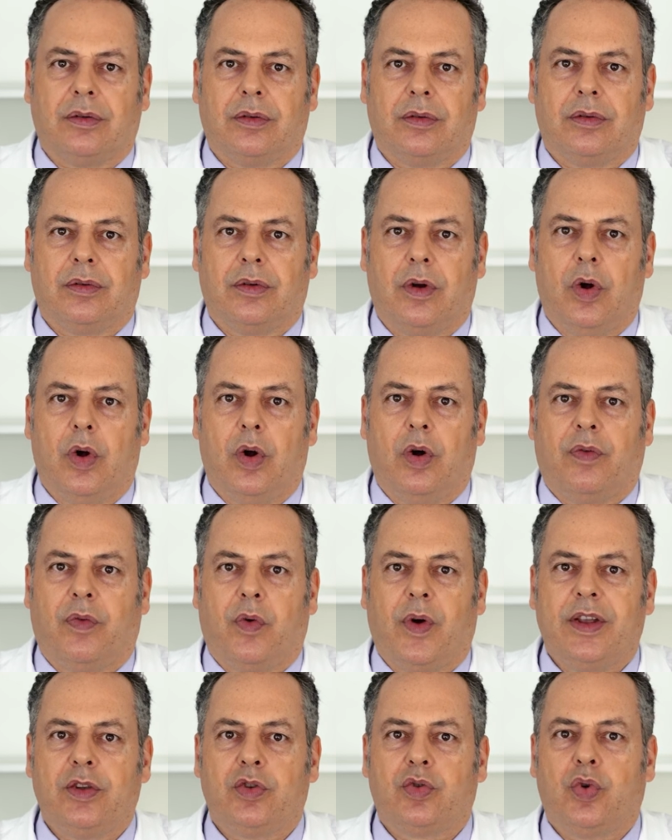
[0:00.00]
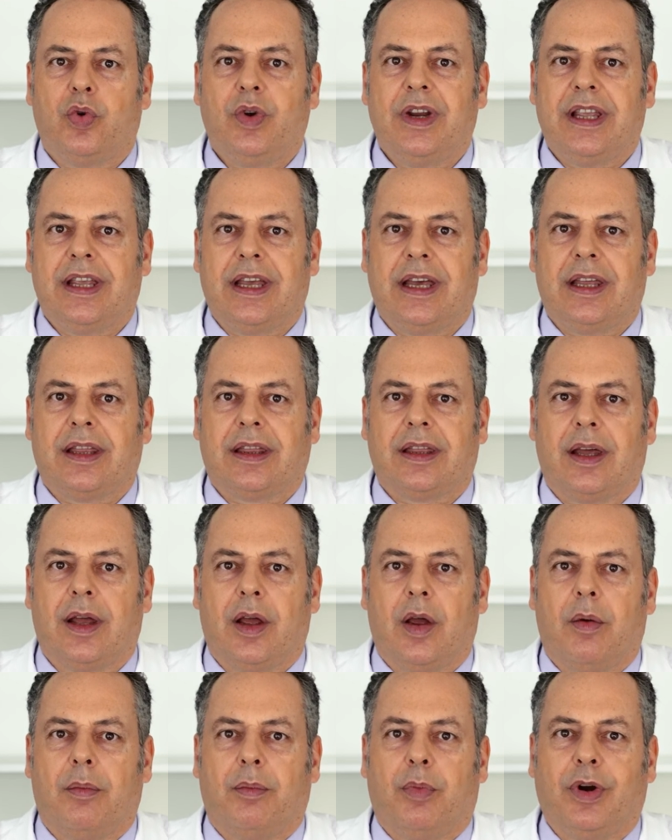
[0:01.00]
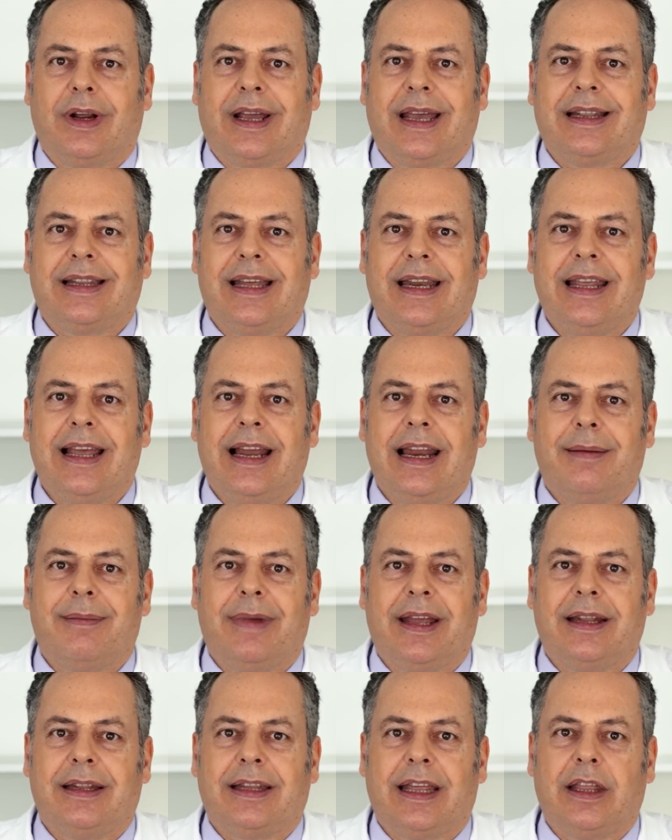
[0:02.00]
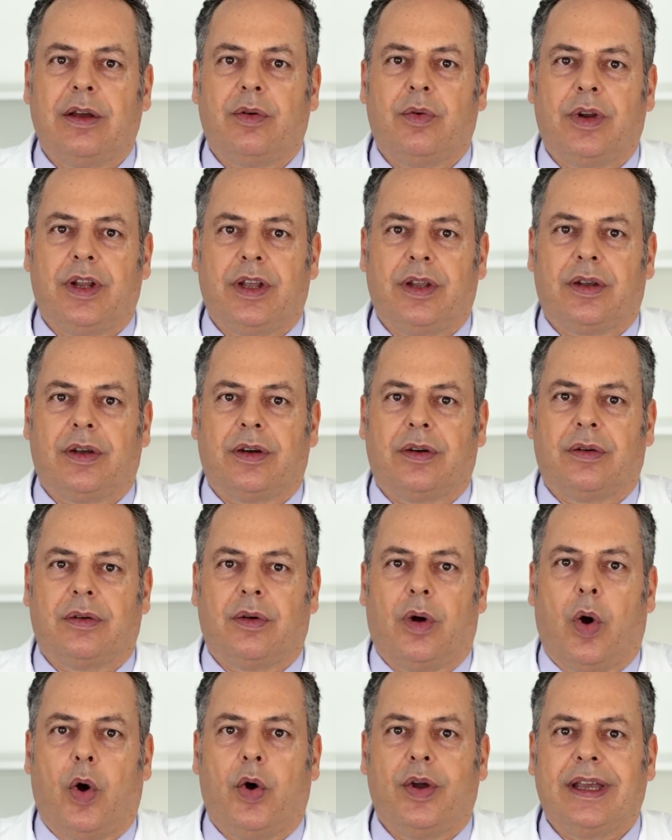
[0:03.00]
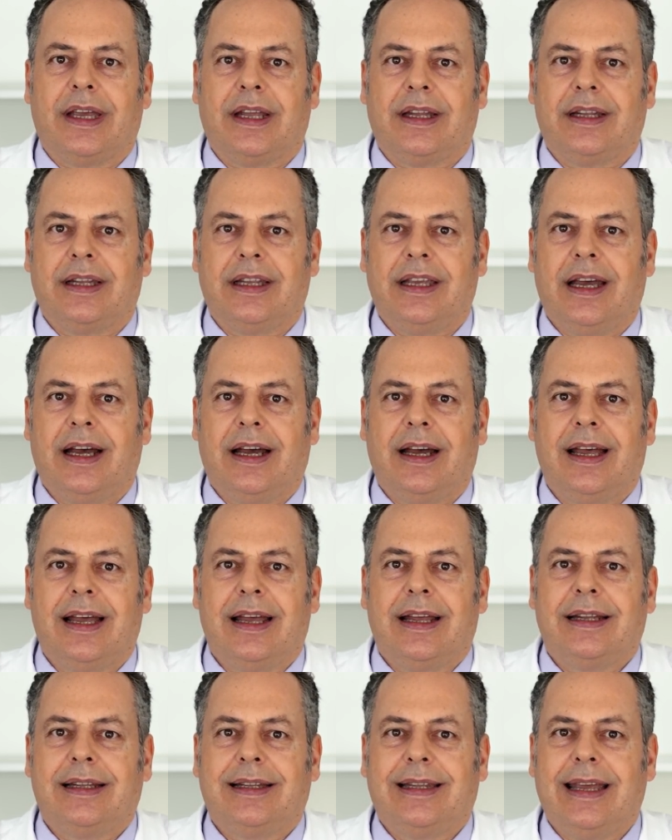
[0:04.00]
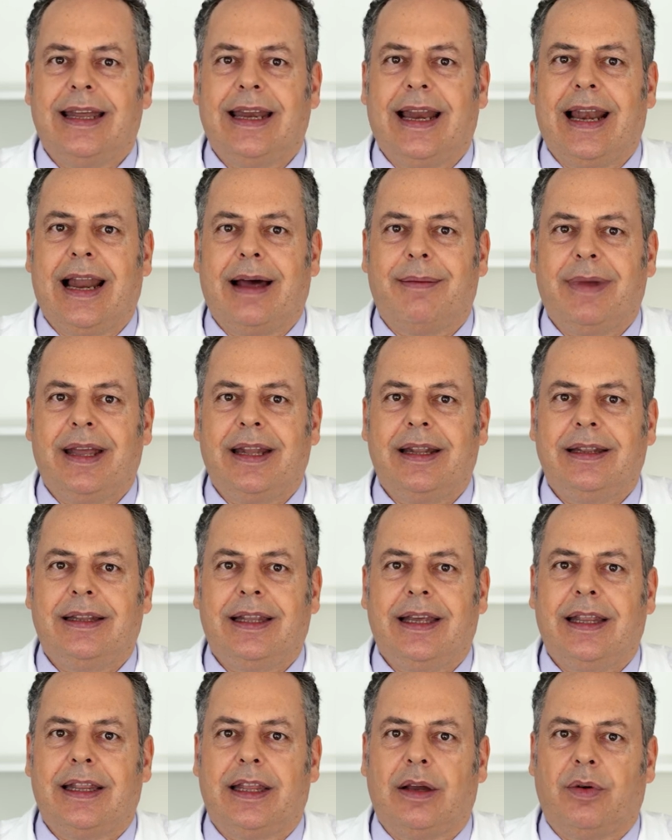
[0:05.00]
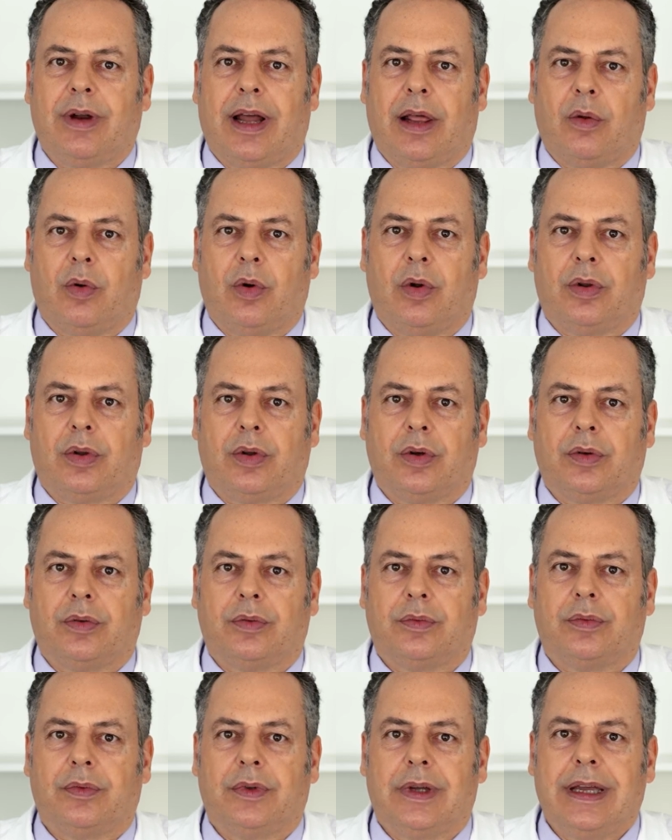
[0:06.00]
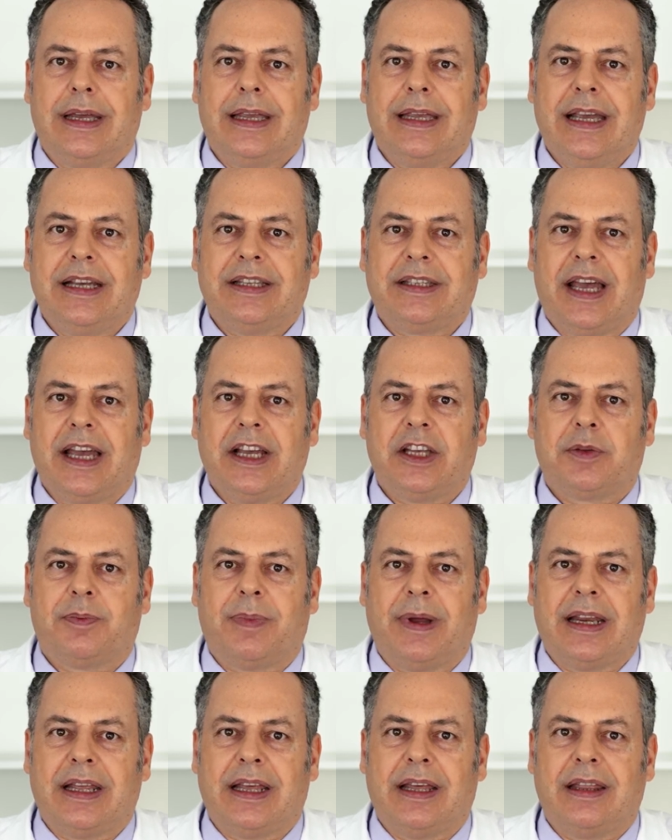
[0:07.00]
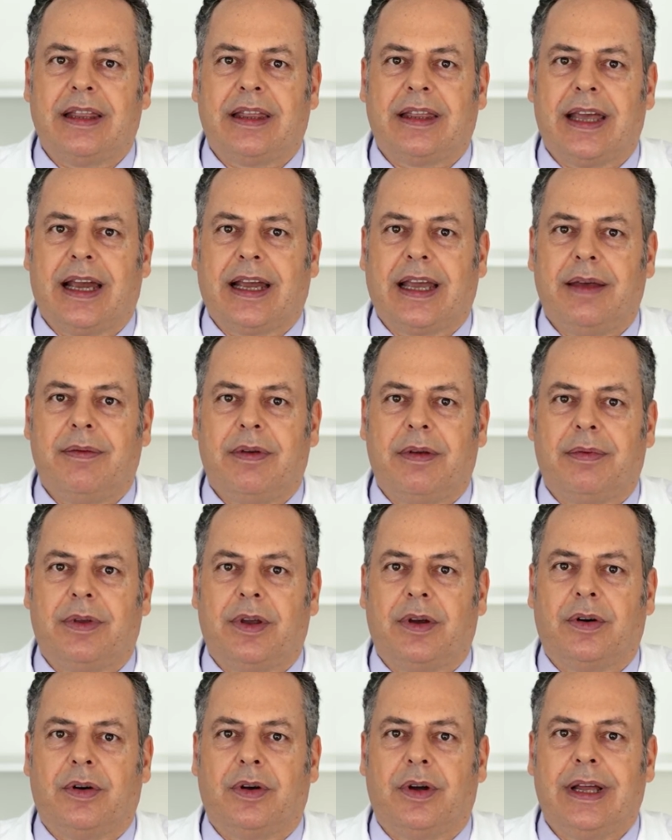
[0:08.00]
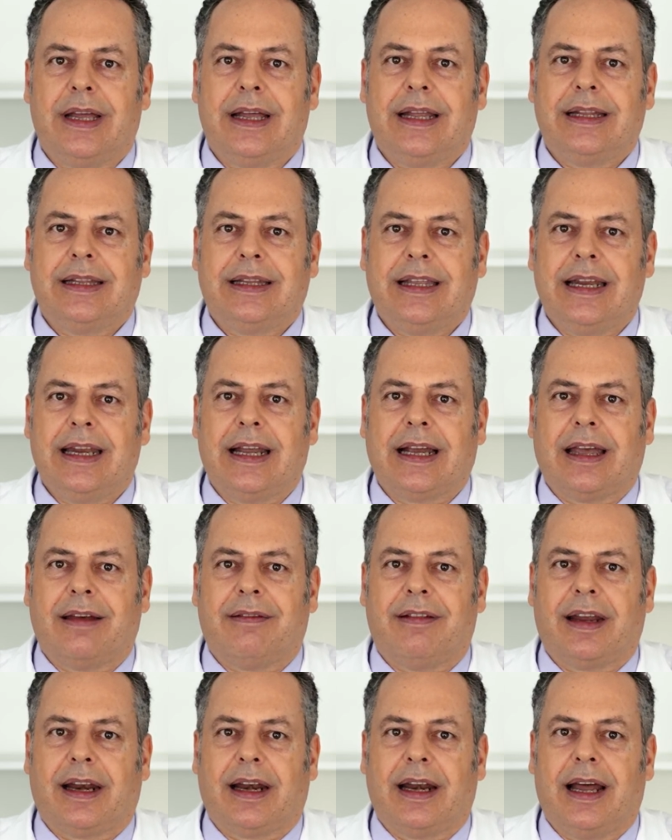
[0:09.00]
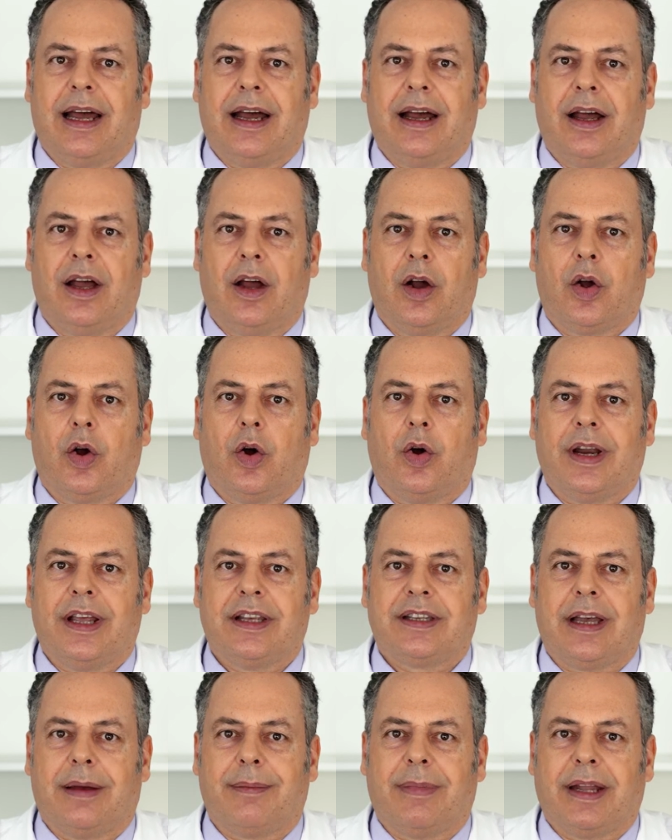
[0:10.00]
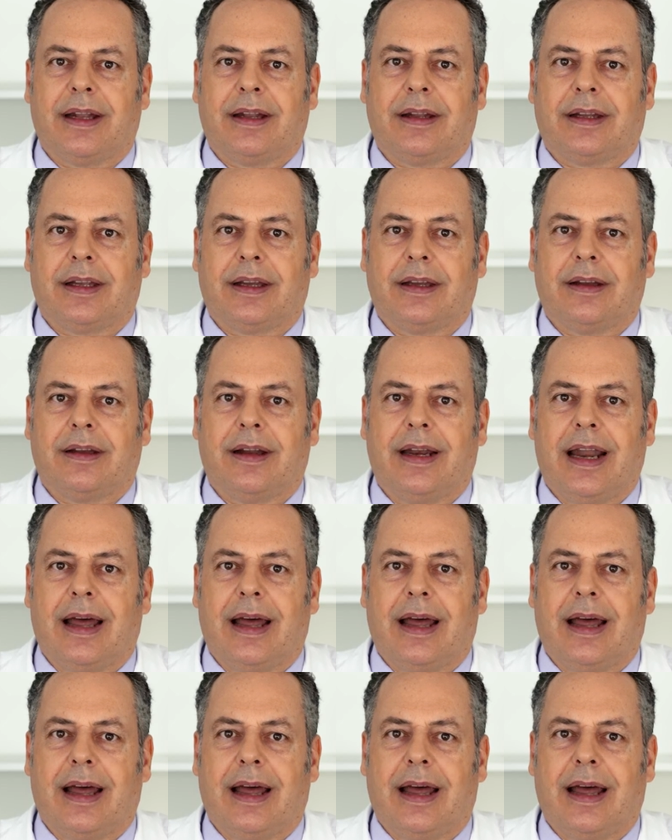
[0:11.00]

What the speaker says: Once relieved, we release the negative energies that were once blocked in the patient's unconscious. We then relabel them in order to transform them into positive experiences.